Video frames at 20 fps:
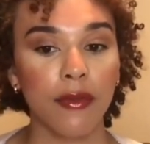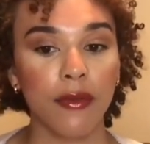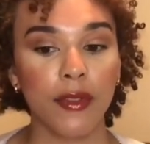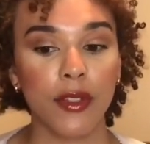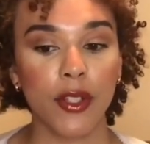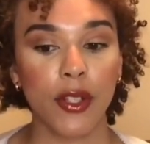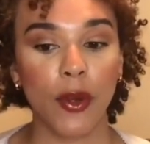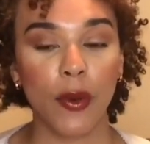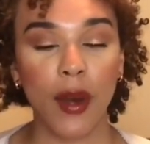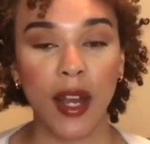
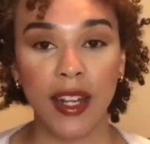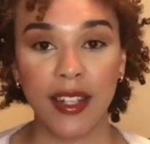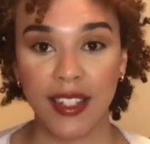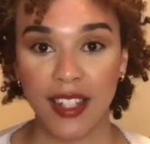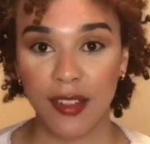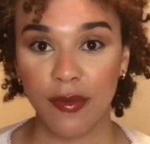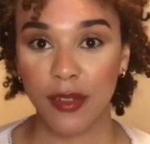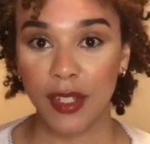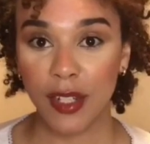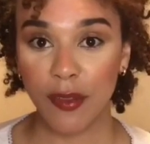So I
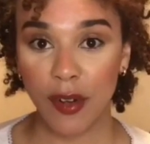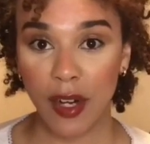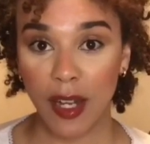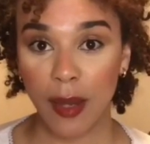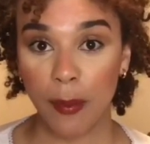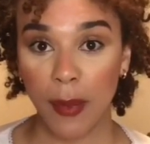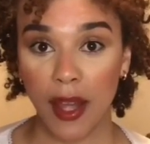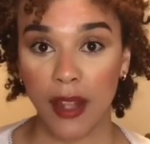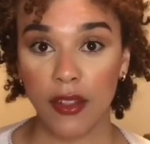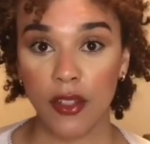definitely
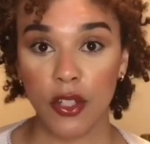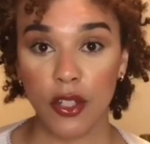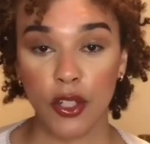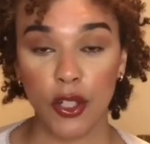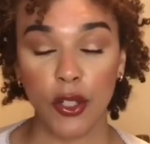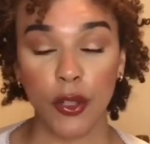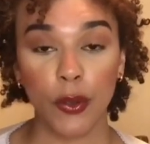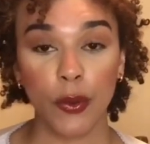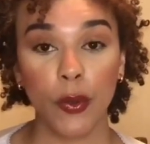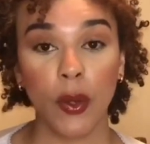recommend
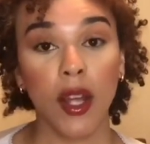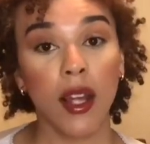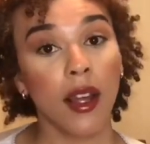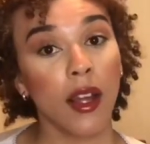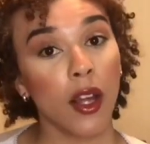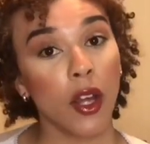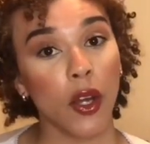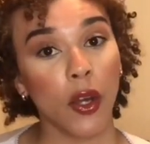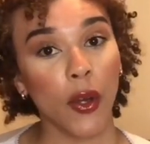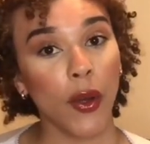to
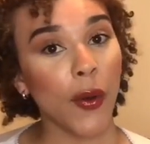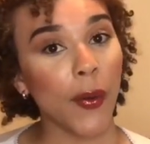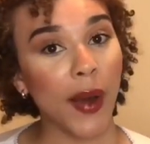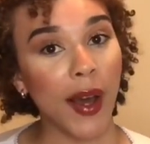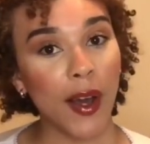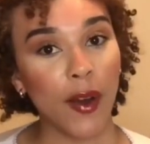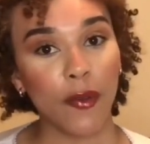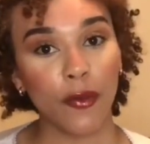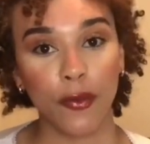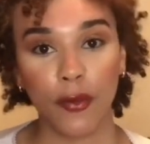go
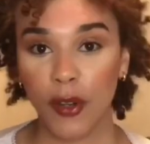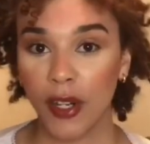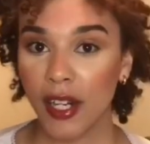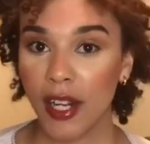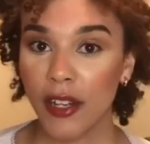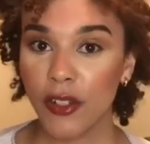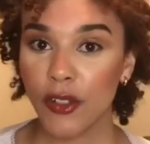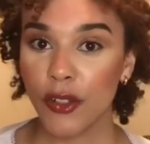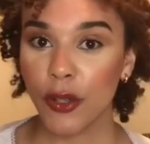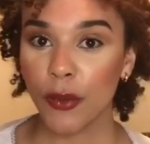out for a
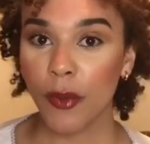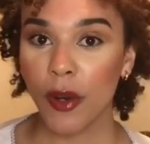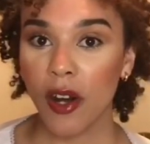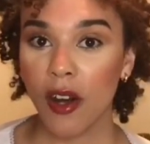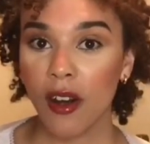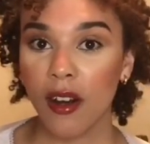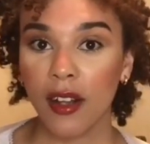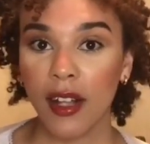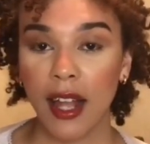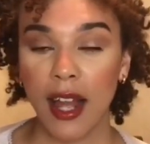nature
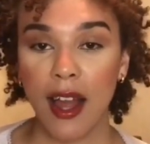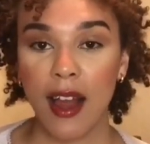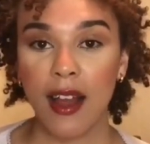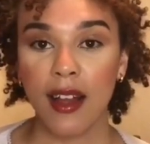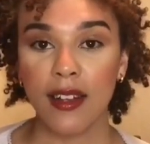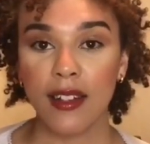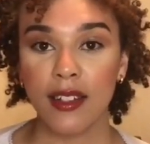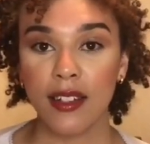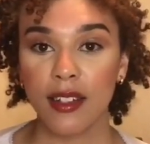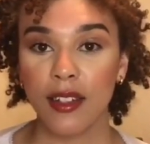walk
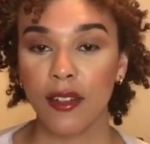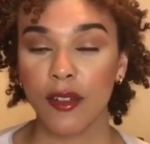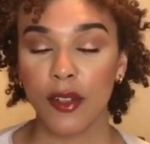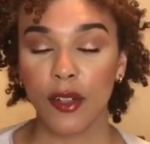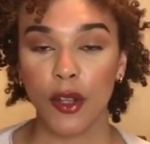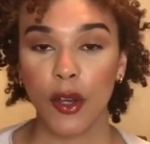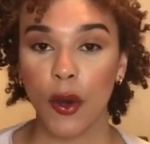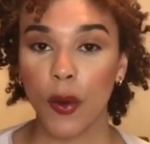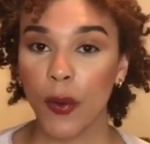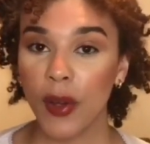and
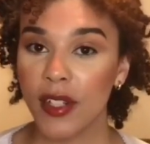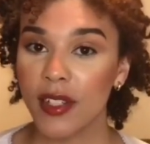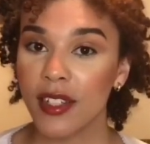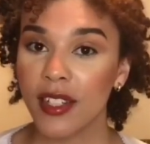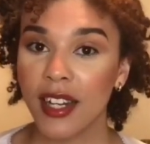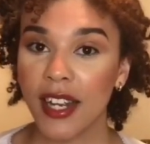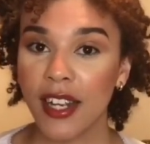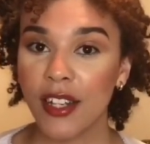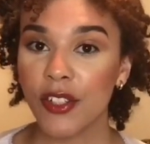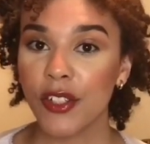go into
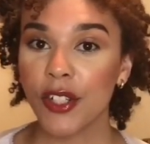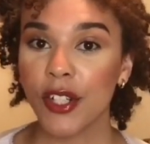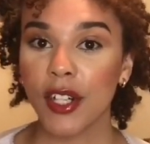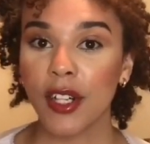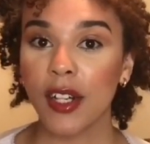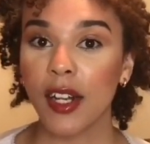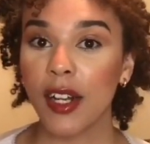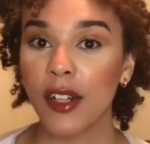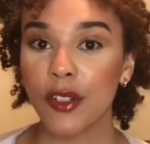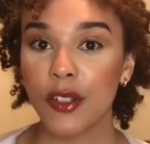nature
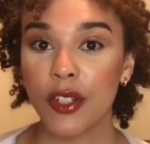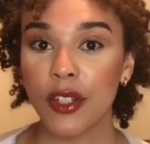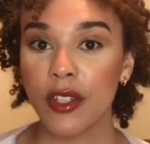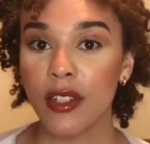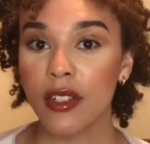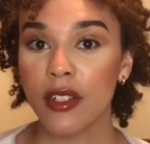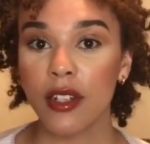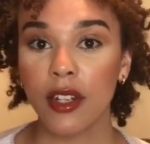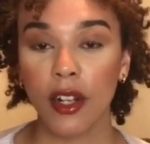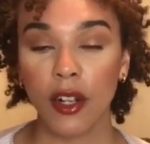and
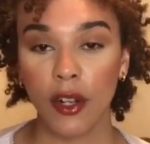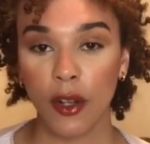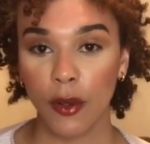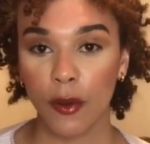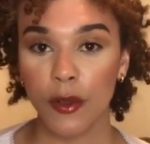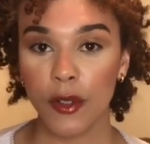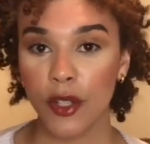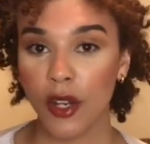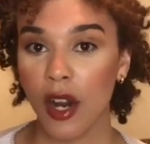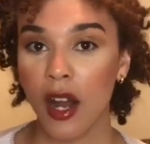just
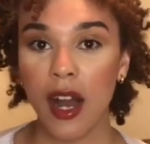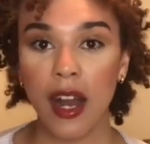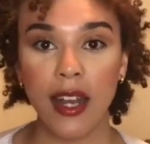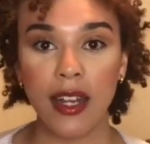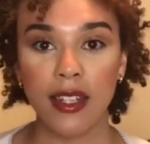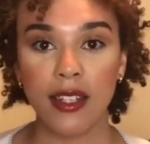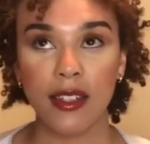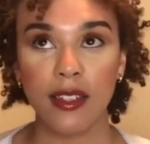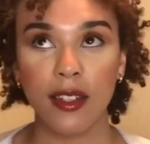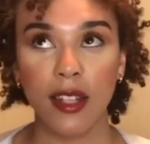close your
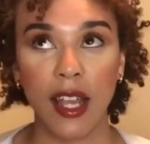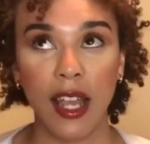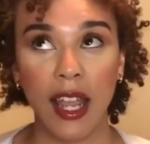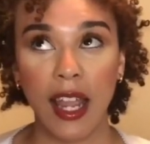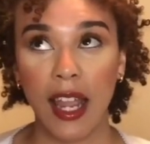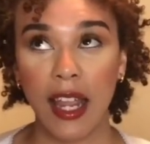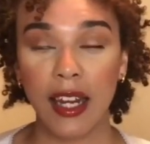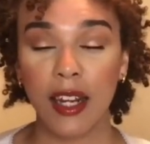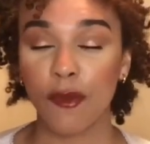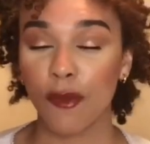eyes
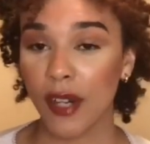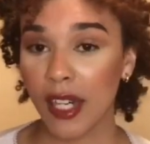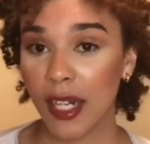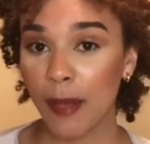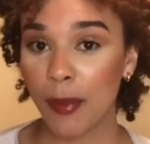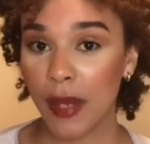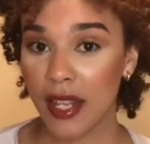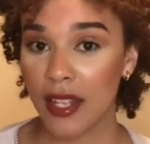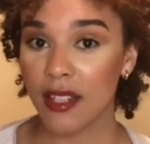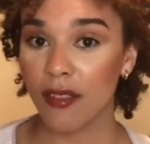in a really
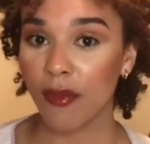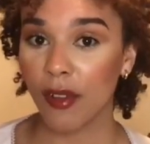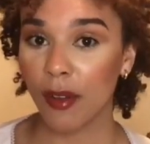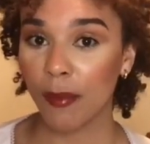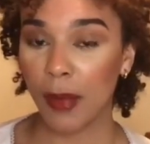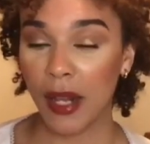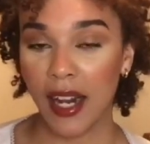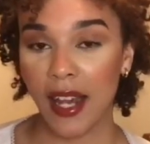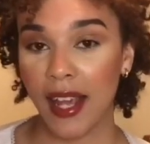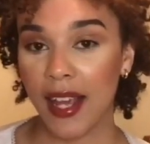peaceful
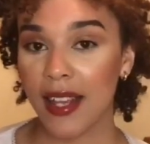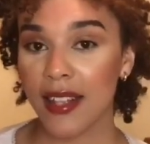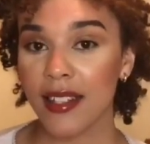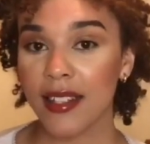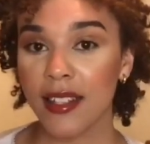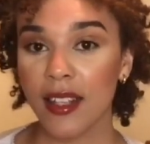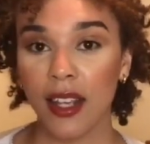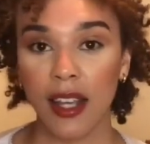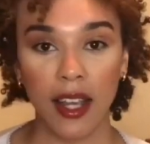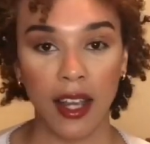place
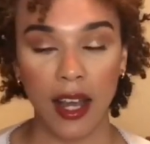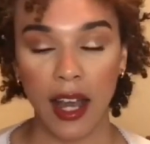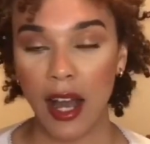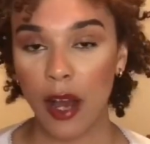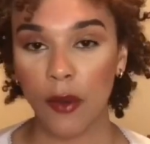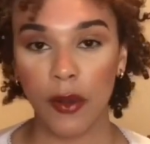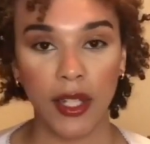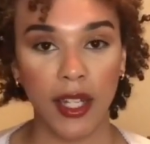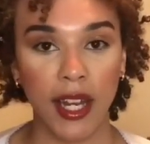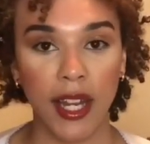out
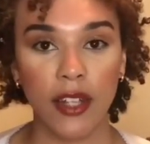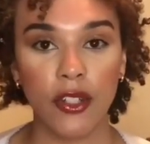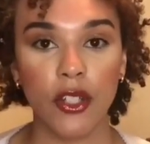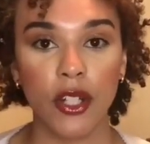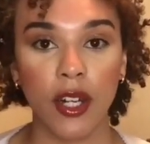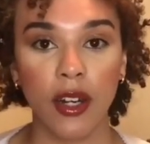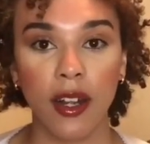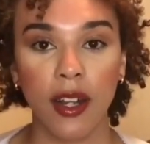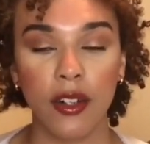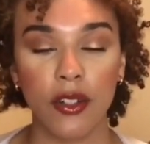in
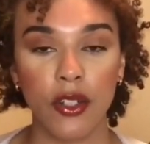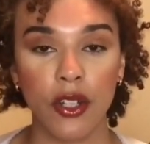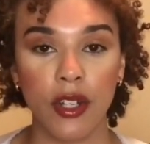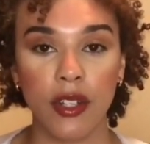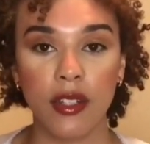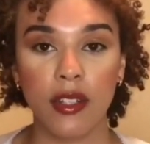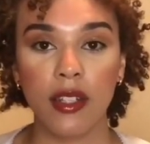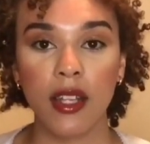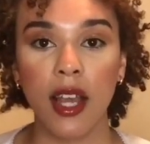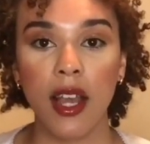nature and
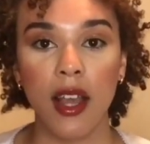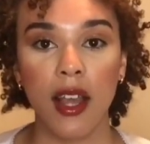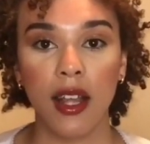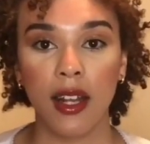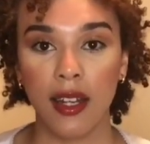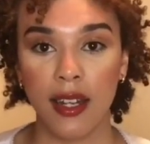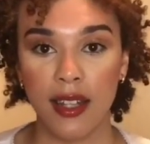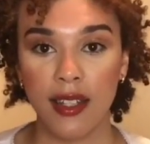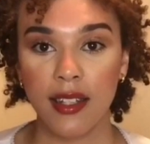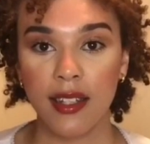just
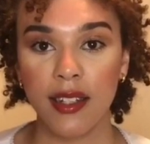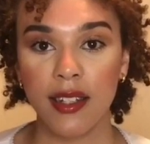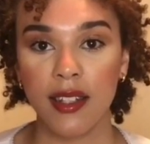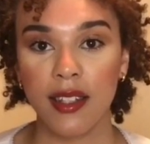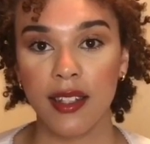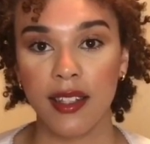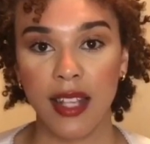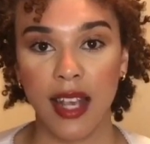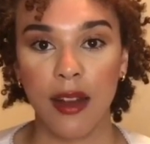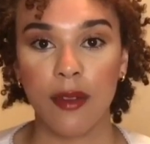listen to the
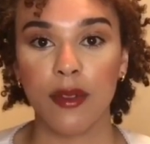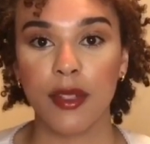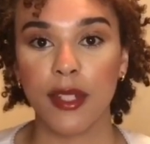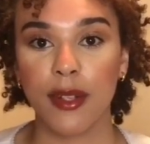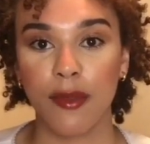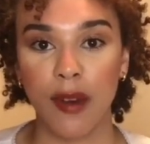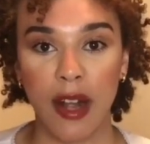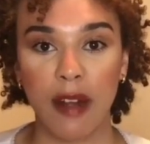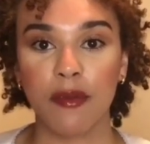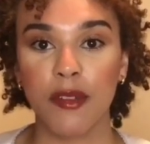sounds
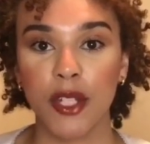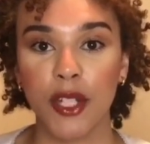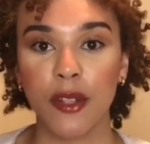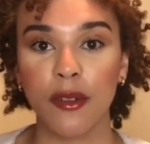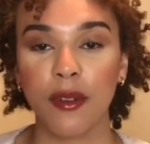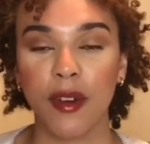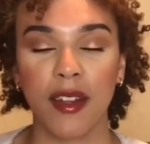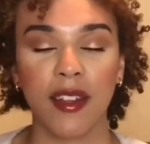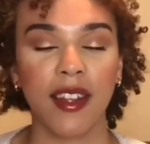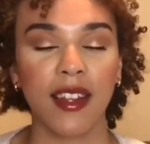around you.
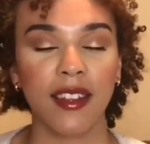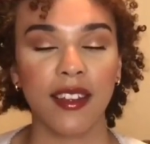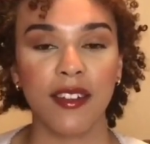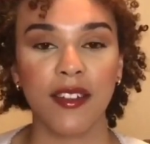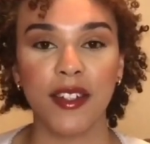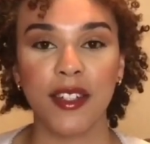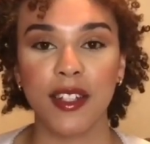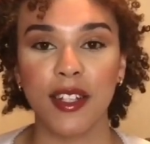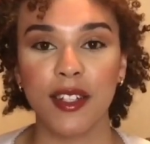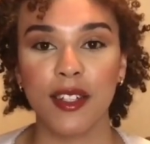I think
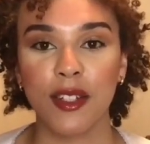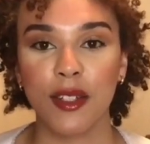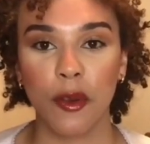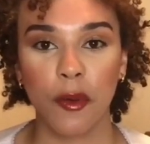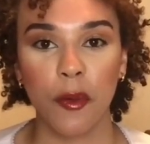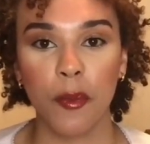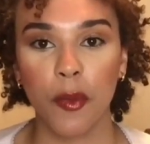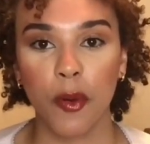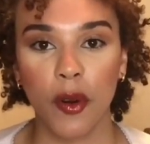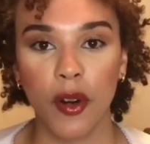this is so
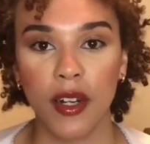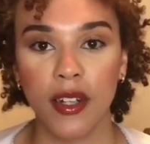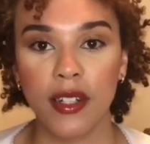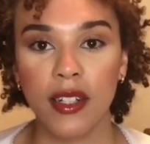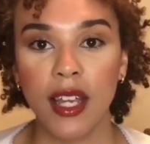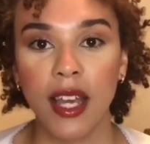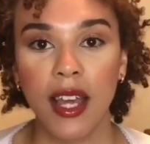important.